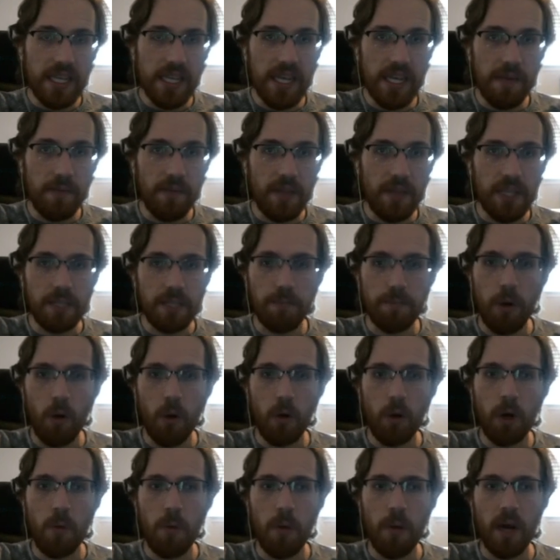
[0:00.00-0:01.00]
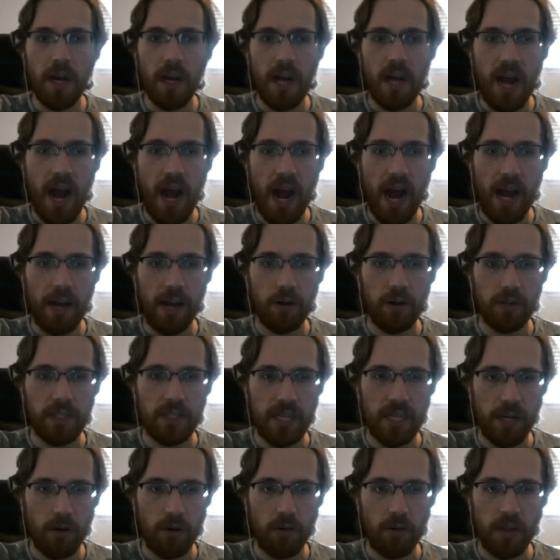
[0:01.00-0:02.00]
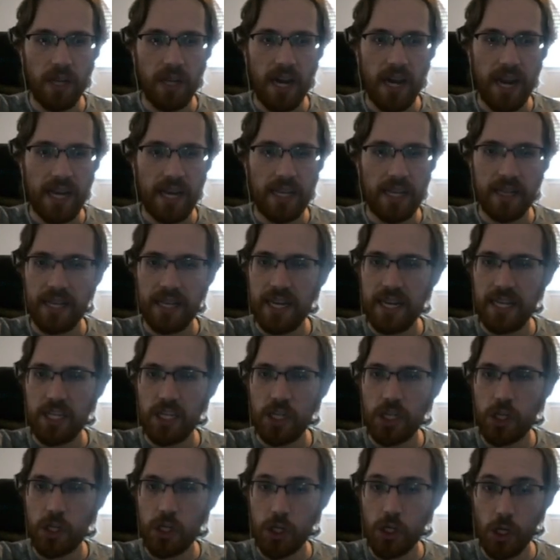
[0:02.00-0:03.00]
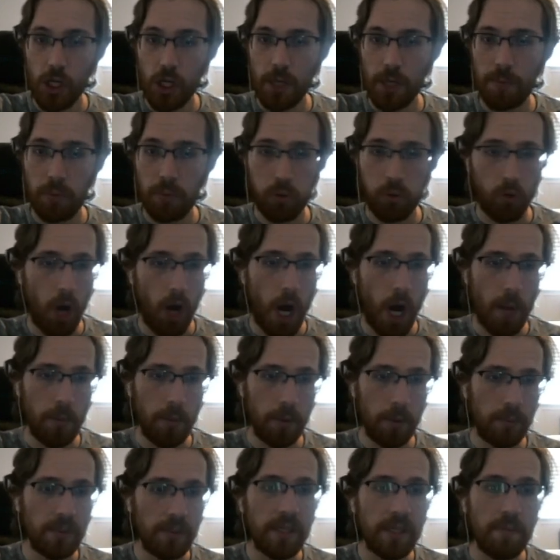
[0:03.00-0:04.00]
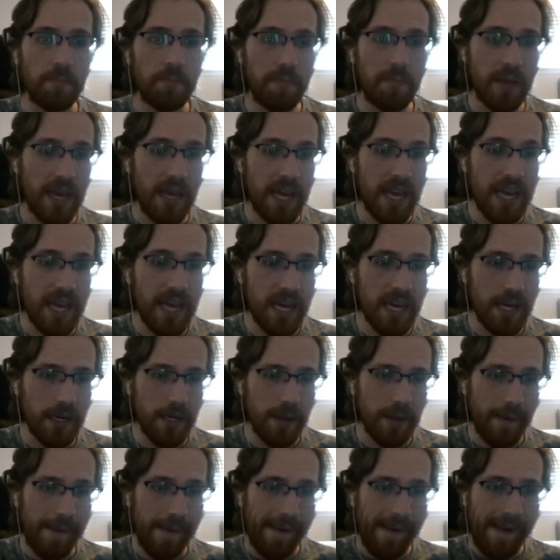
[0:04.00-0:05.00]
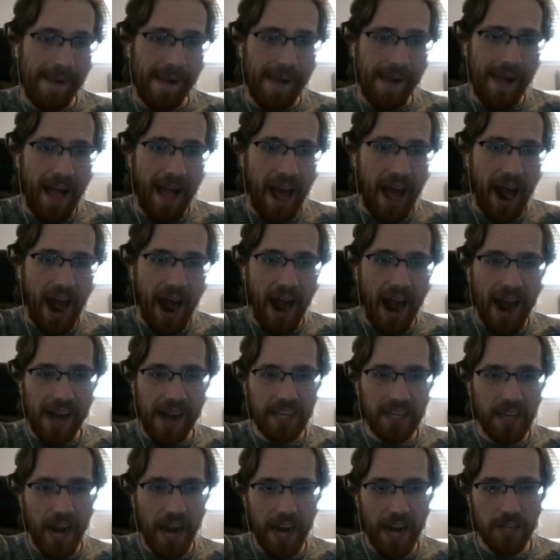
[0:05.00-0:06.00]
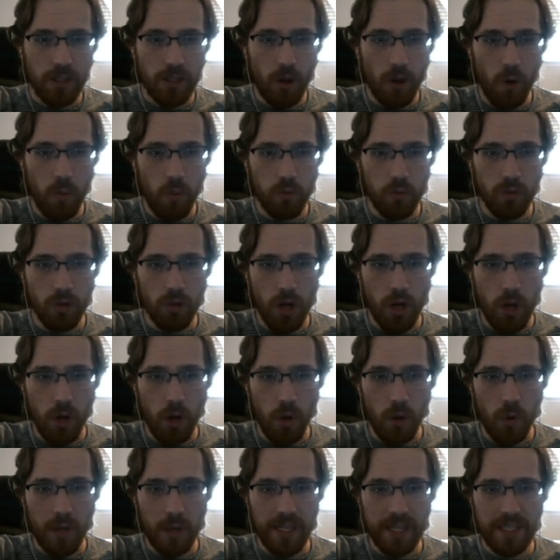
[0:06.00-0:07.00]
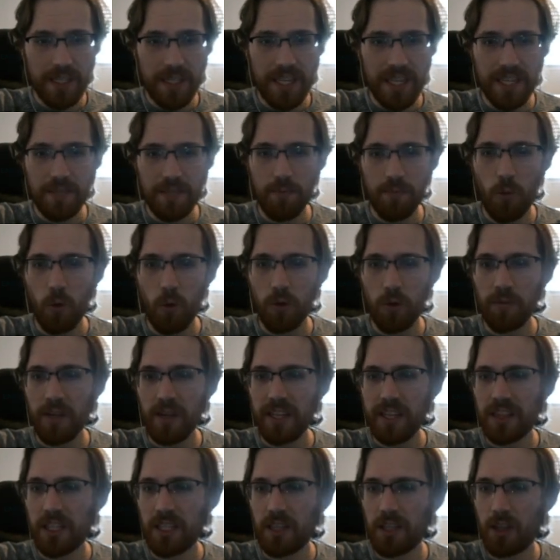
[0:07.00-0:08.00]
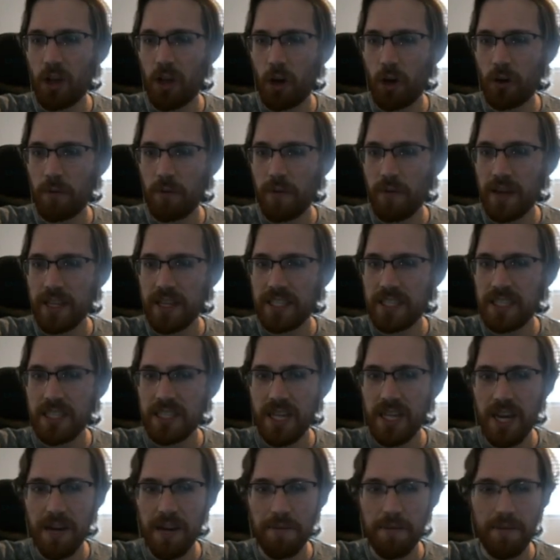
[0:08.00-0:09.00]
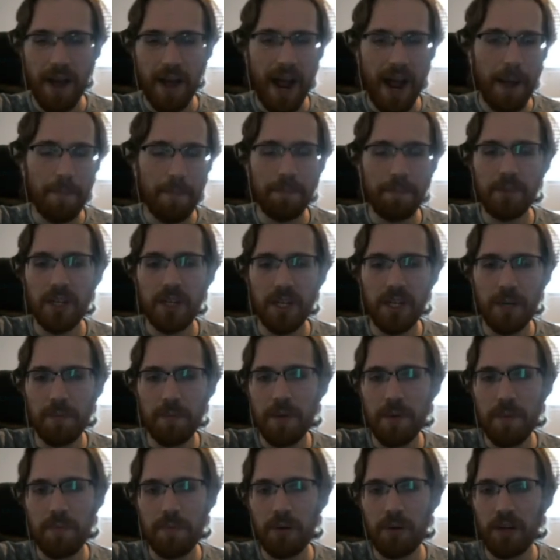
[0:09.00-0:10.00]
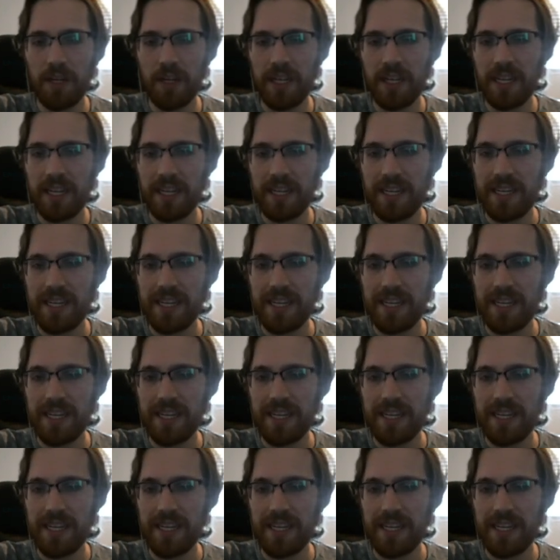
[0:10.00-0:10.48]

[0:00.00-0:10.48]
give this Pokemon a higher tier than it should probably be. I don't know. It's more of like the larvae stuff. I'm gonna be putting it in